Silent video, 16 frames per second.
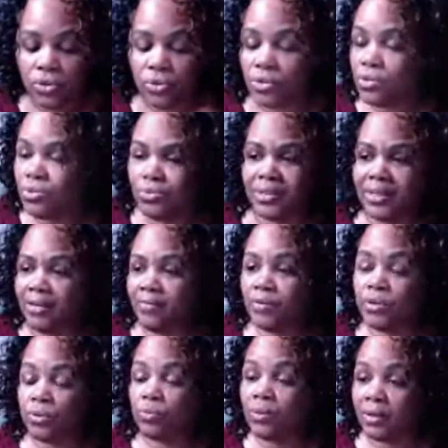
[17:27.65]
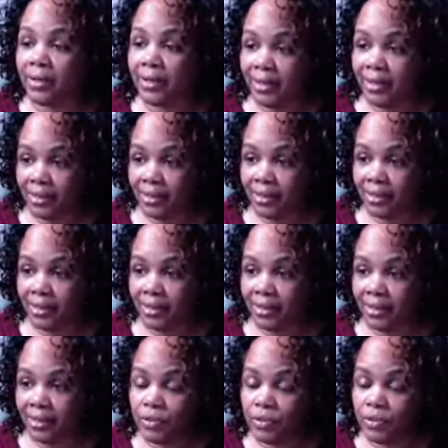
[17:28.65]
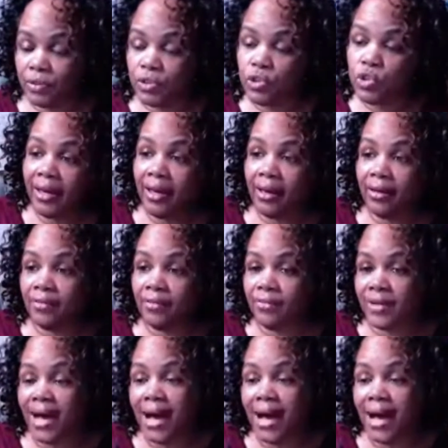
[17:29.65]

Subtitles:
You can do whatever you want in that, but you have to have,